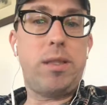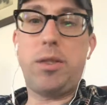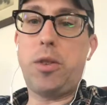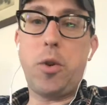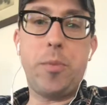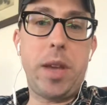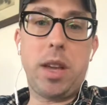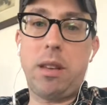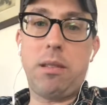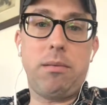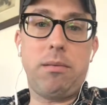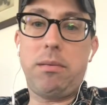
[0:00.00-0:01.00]
Don't make
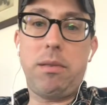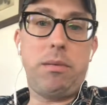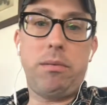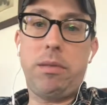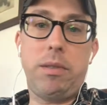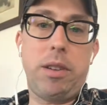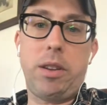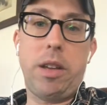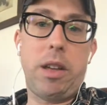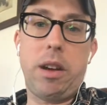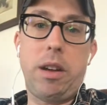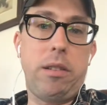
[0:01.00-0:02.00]
it
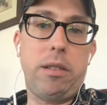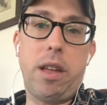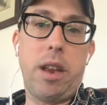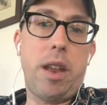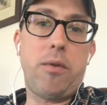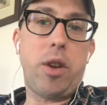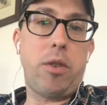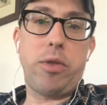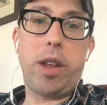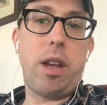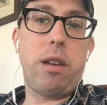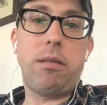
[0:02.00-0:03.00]
an every other
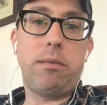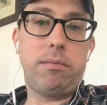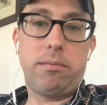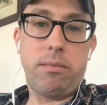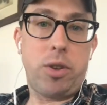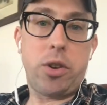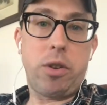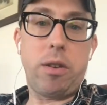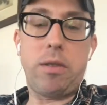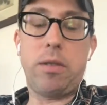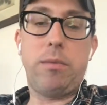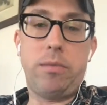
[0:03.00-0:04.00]
day
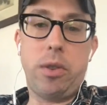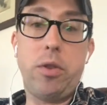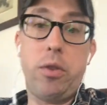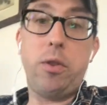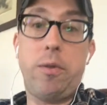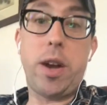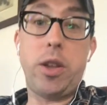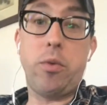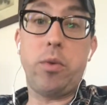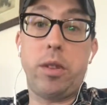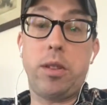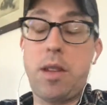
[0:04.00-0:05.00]
occurrence. You'll find
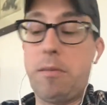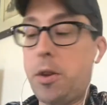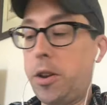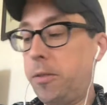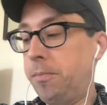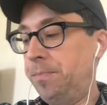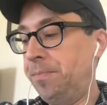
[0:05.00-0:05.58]
you'll really save money.